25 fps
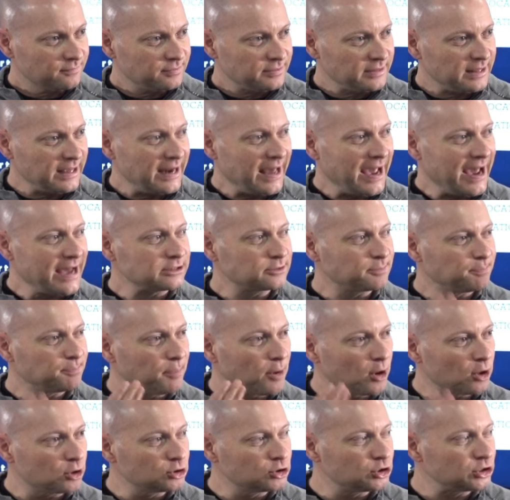that has
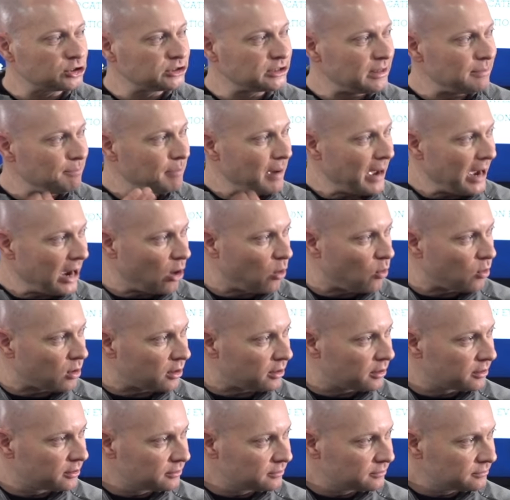purchasing
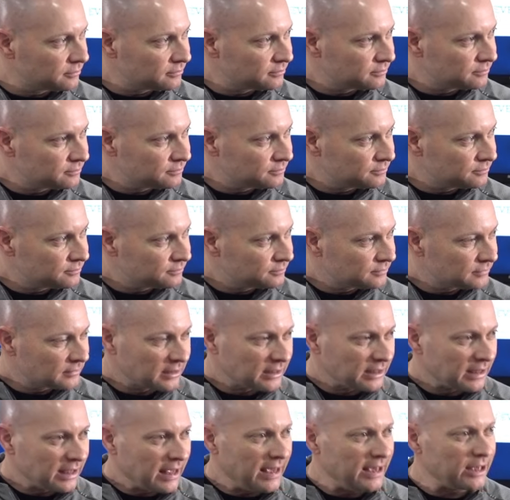power
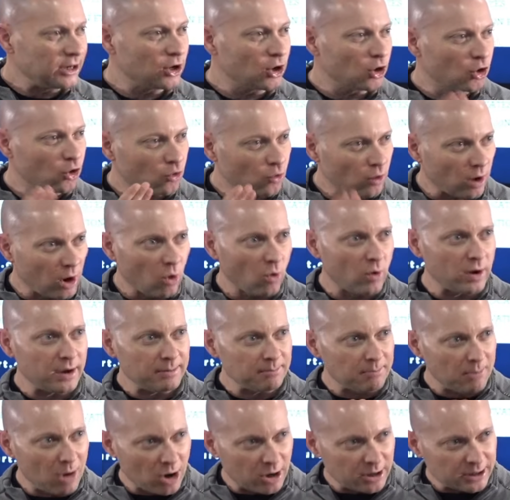in a
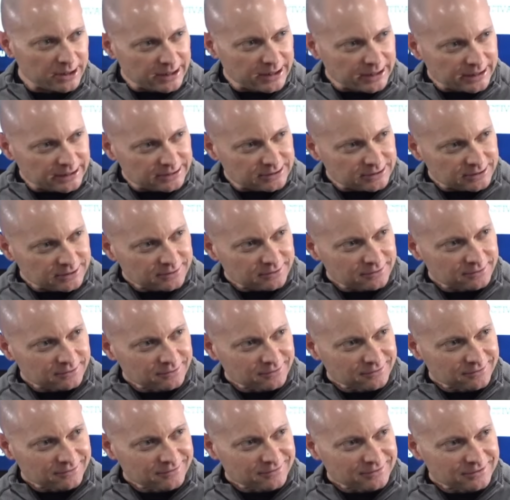growing market
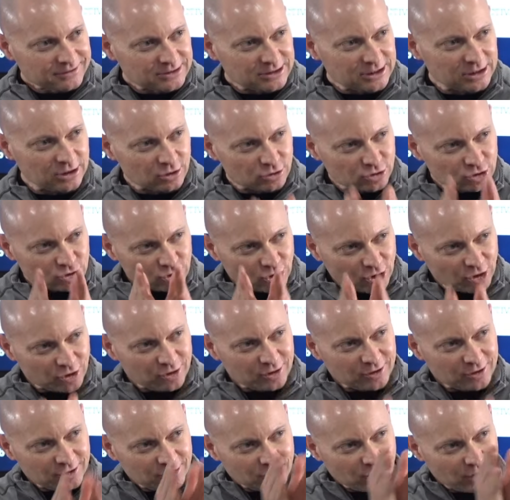See, there's
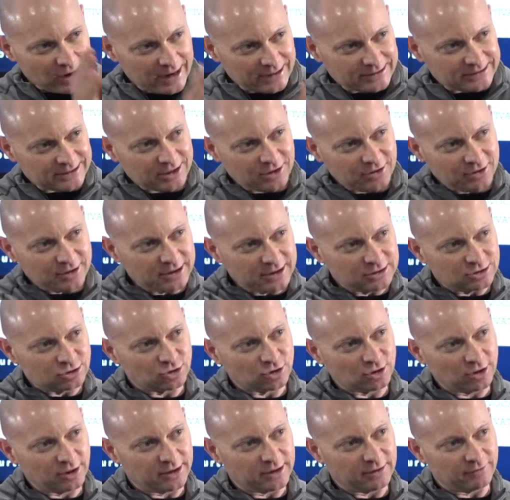certain criteria
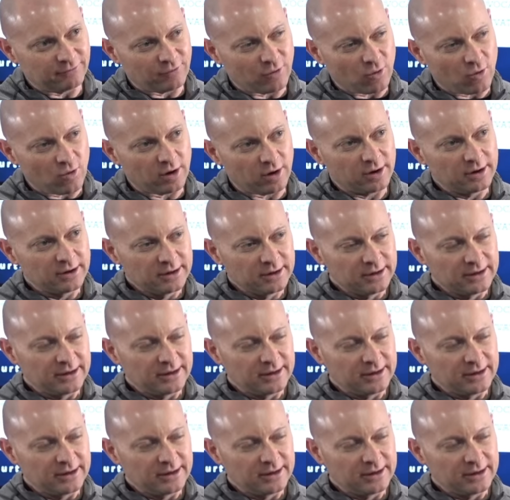you're looking for.